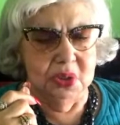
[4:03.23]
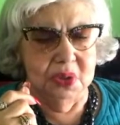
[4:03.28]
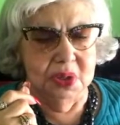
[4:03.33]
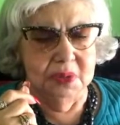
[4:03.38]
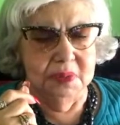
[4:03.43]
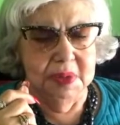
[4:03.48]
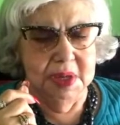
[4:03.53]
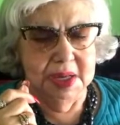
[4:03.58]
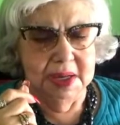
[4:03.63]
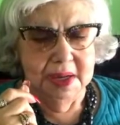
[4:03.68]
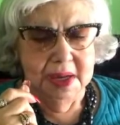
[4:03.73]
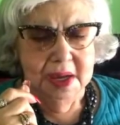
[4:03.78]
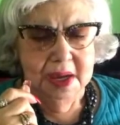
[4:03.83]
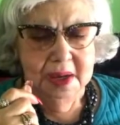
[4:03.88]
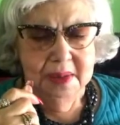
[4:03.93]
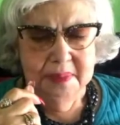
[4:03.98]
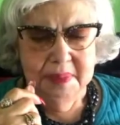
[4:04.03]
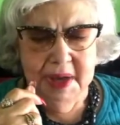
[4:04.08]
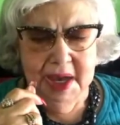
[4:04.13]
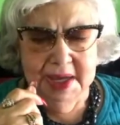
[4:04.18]
going to be
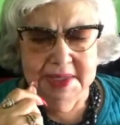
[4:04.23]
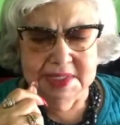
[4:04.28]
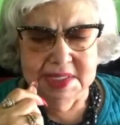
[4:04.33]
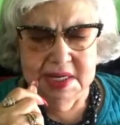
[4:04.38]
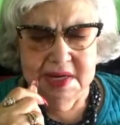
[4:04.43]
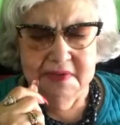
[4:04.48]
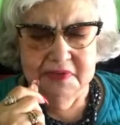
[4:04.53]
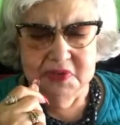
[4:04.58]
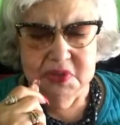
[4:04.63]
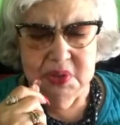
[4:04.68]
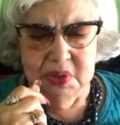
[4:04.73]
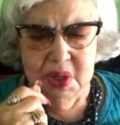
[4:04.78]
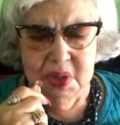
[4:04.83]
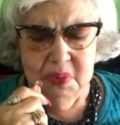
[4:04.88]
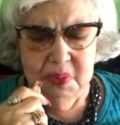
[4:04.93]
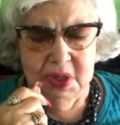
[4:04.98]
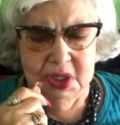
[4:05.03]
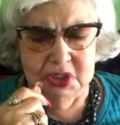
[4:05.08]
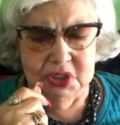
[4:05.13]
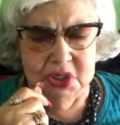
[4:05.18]
positive, so I
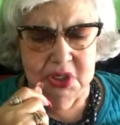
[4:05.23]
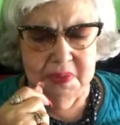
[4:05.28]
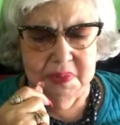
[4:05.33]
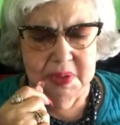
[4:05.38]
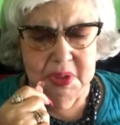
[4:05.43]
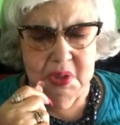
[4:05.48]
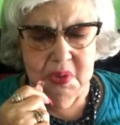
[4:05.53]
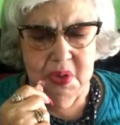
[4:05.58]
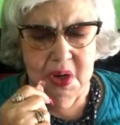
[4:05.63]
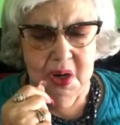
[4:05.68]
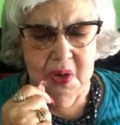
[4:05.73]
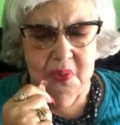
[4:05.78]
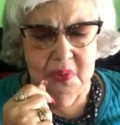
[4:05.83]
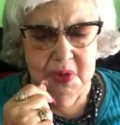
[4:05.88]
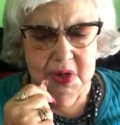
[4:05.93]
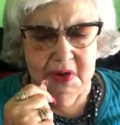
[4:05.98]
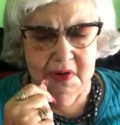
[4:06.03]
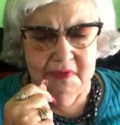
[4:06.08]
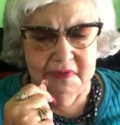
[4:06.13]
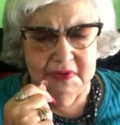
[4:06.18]
want you to be
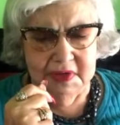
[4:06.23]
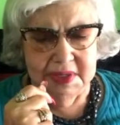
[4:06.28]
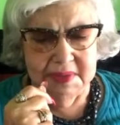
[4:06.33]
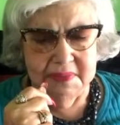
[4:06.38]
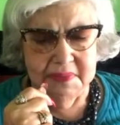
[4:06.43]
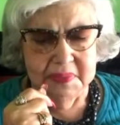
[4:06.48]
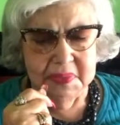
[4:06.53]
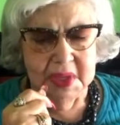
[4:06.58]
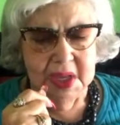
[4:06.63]
aware of it.